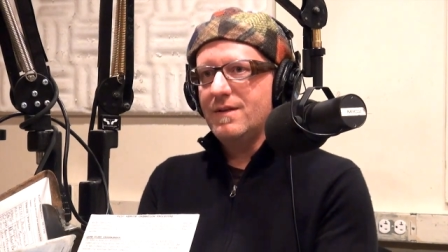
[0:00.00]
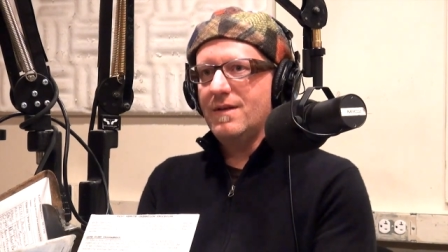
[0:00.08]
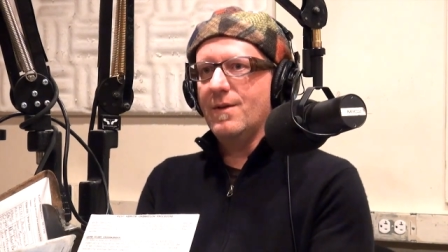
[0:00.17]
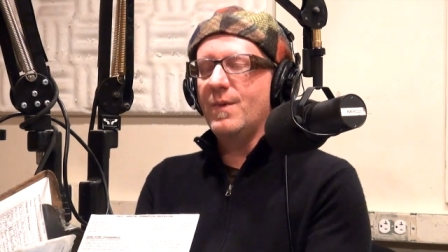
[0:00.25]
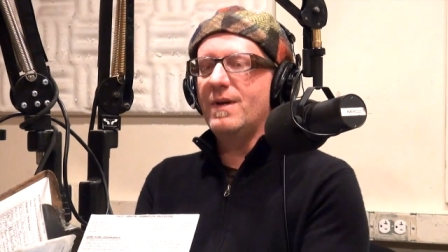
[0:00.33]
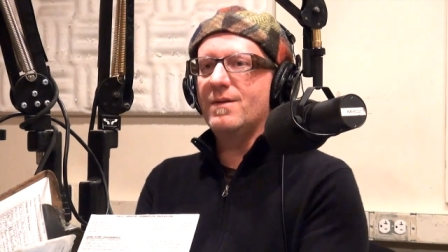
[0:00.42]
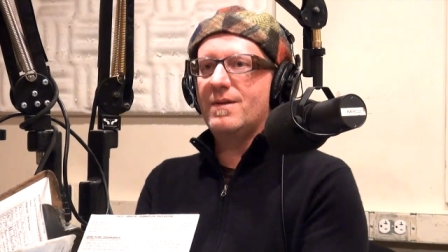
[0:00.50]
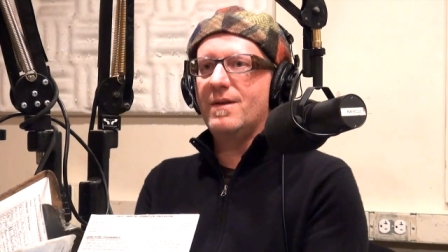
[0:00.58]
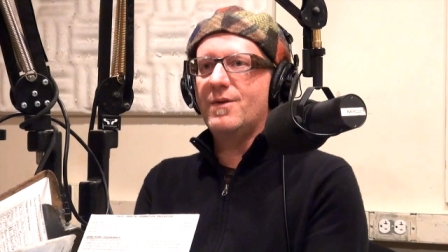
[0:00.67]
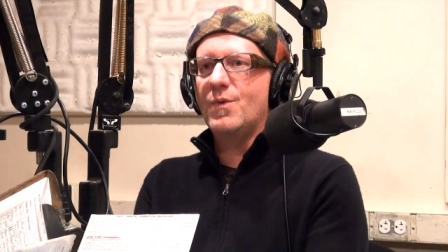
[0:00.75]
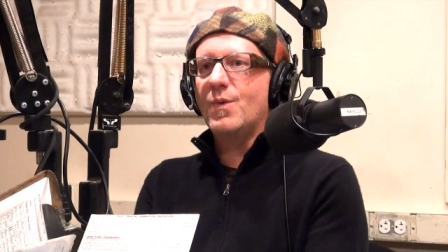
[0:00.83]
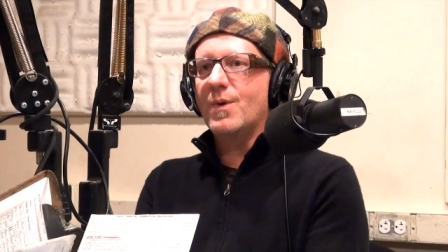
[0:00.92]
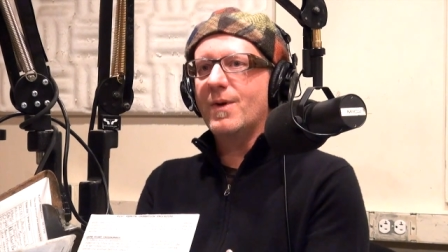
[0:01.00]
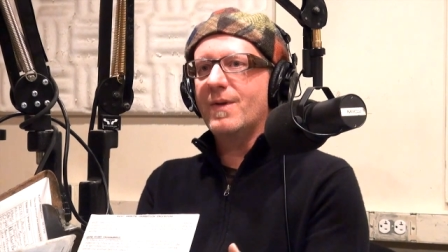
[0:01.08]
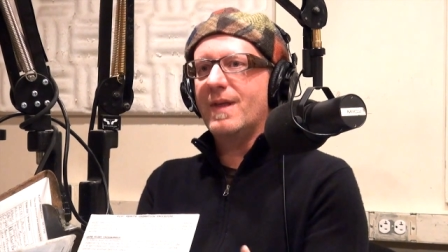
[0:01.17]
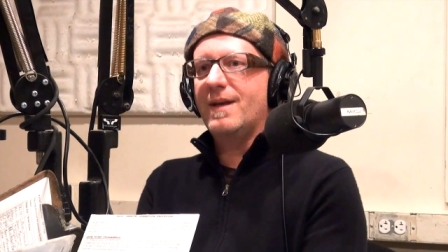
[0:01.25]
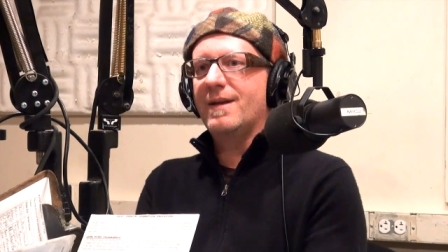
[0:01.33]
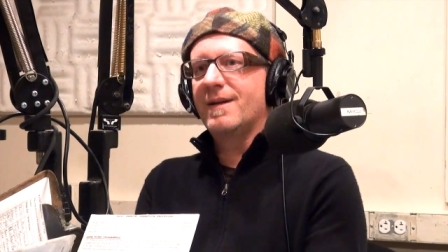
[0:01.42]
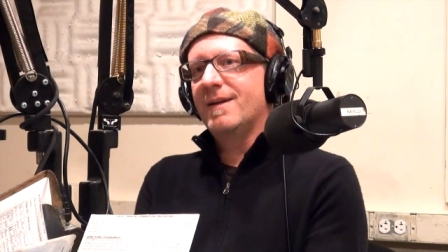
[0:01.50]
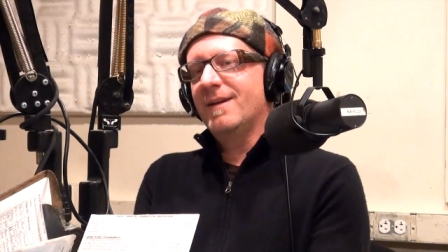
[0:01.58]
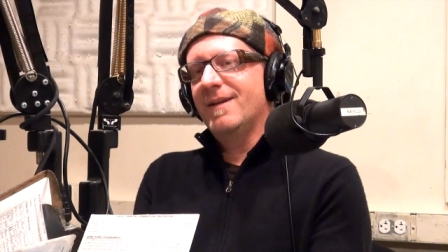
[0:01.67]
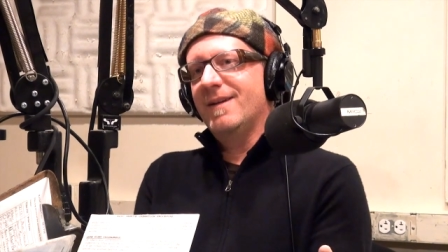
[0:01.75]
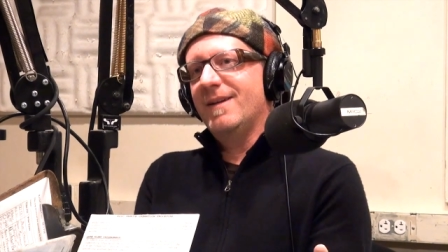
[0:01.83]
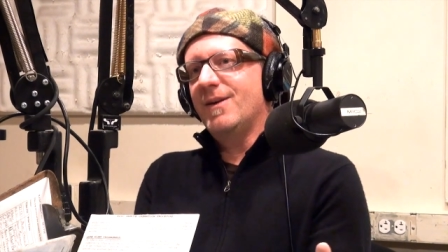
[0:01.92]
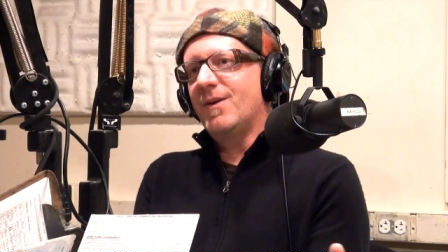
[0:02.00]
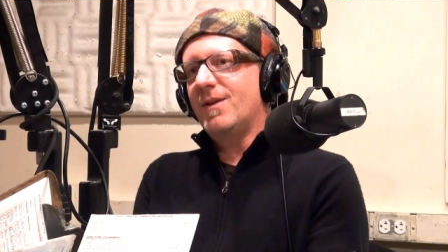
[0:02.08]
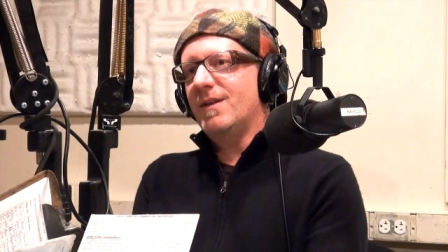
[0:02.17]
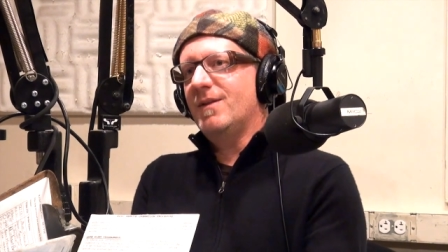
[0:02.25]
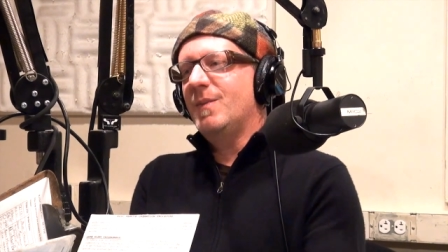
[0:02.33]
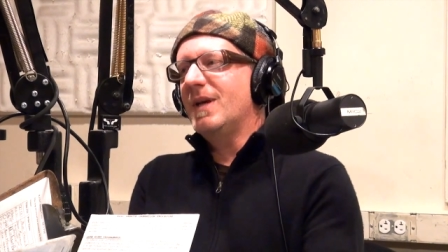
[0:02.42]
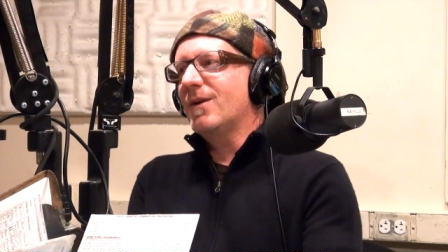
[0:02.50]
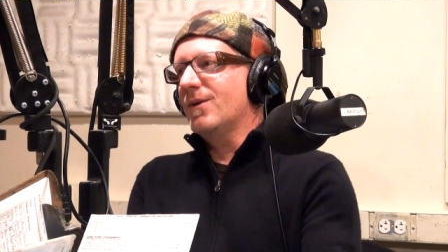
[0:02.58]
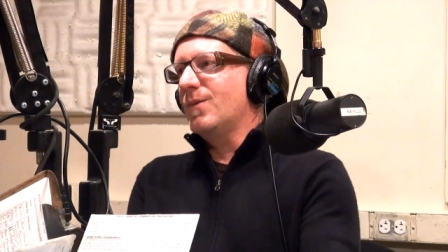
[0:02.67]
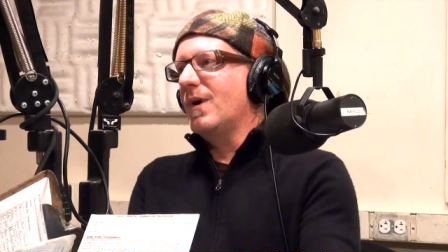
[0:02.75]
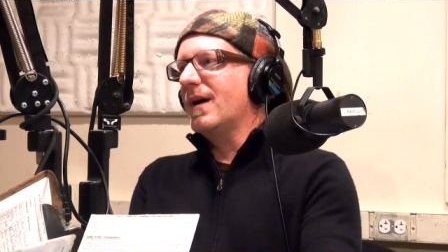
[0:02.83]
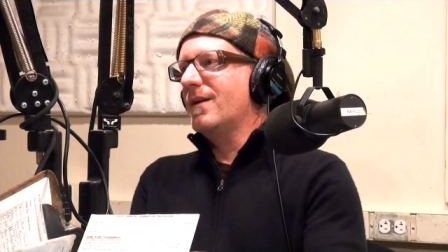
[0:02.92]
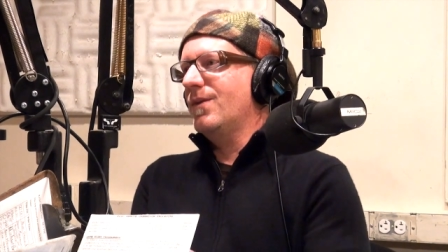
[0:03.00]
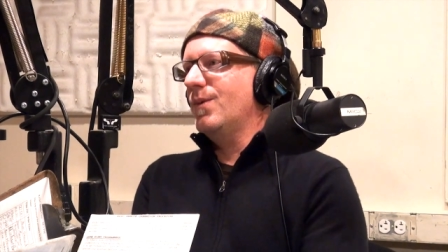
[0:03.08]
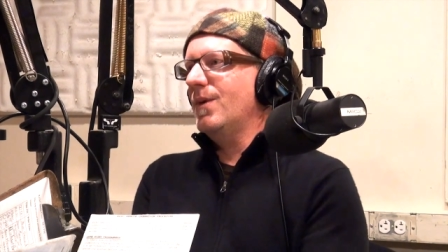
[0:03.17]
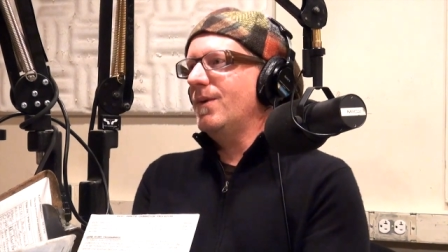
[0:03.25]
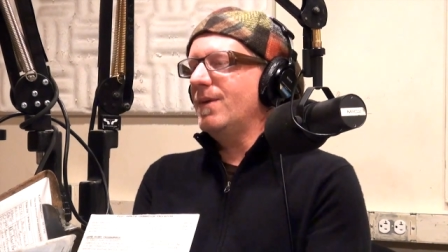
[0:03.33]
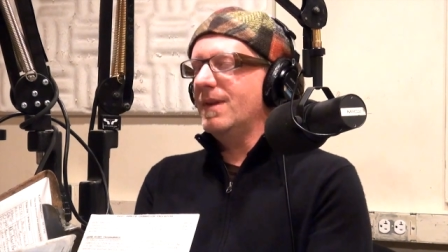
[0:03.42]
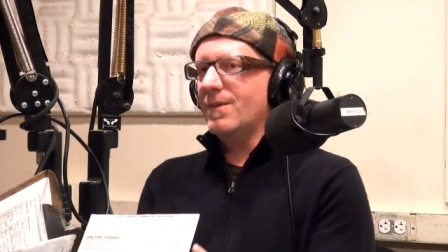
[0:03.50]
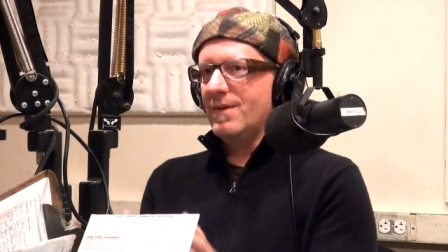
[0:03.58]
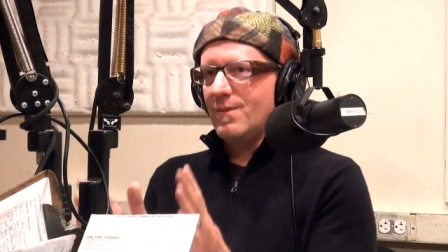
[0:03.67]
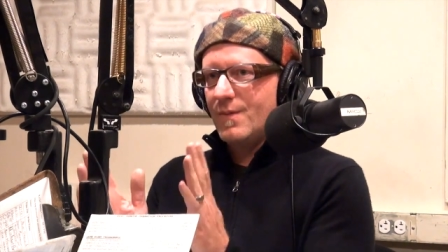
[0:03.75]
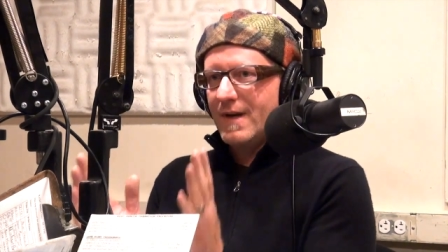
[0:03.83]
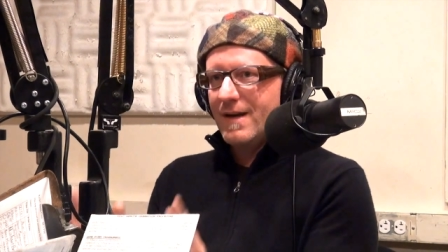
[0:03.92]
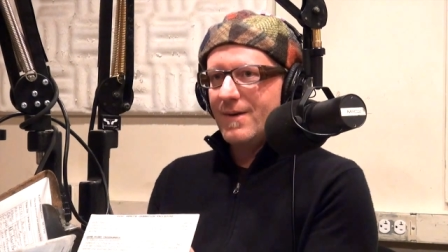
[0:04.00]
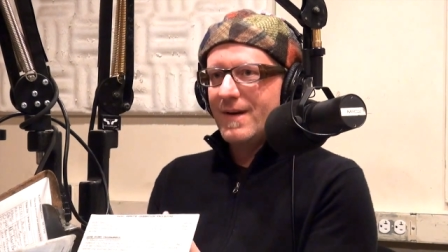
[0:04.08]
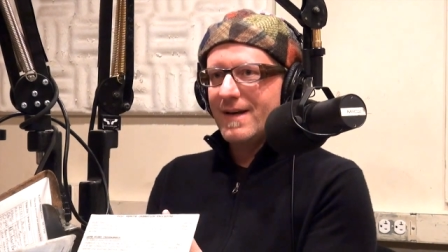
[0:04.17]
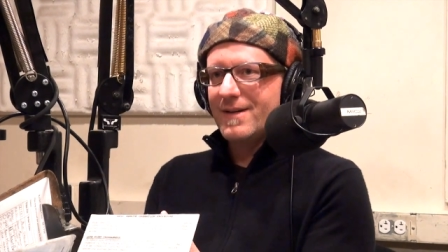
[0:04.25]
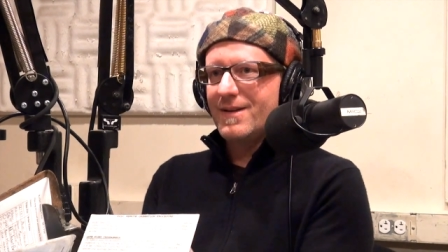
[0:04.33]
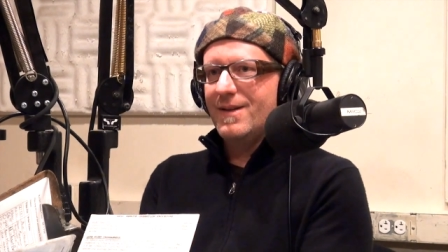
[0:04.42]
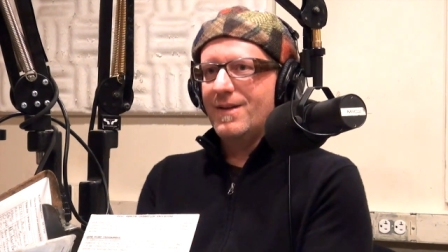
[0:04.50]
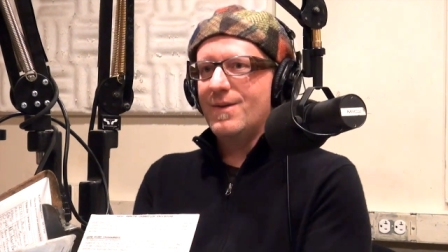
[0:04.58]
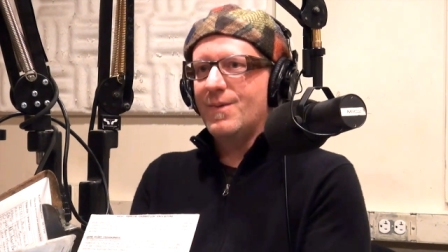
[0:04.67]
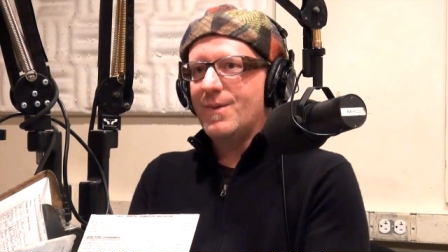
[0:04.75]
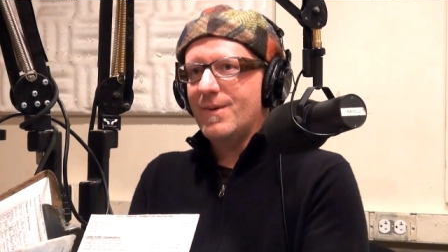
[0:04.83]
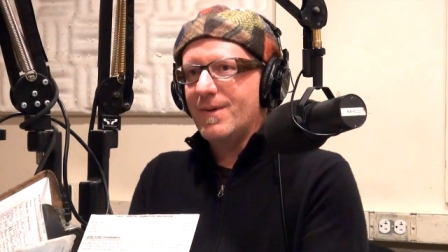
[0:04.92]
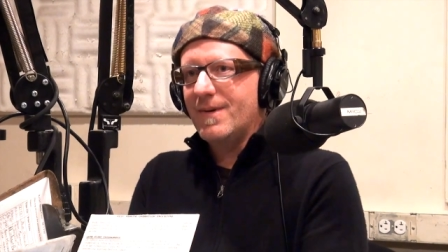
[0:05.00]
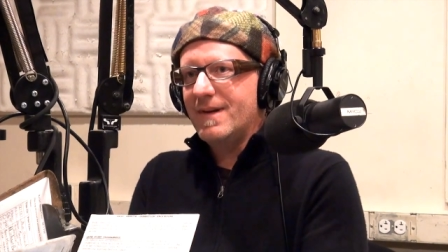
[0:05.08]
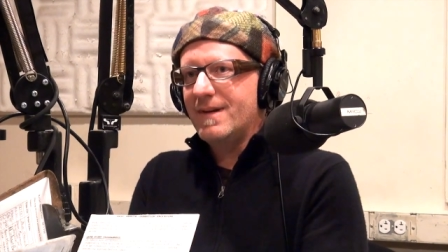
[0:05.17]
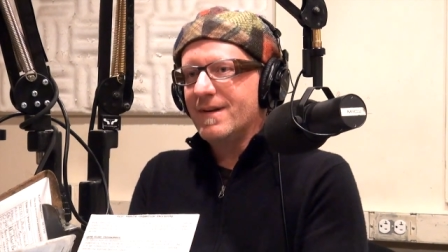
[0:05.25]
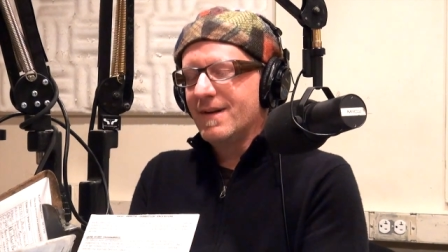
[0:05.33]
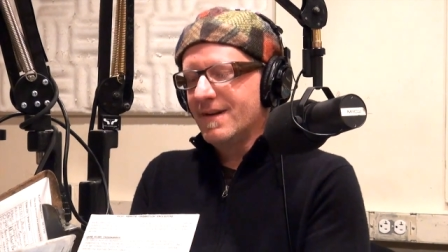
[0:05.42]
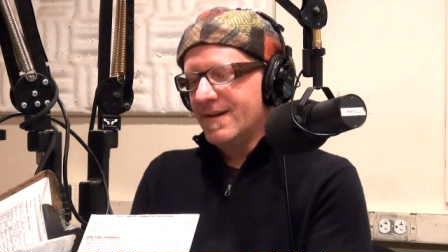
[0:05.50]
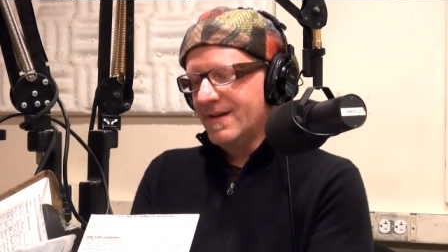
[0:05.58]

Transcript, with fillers: This year we used a door that you know all the speakers walked through, and there was a window next to the door, and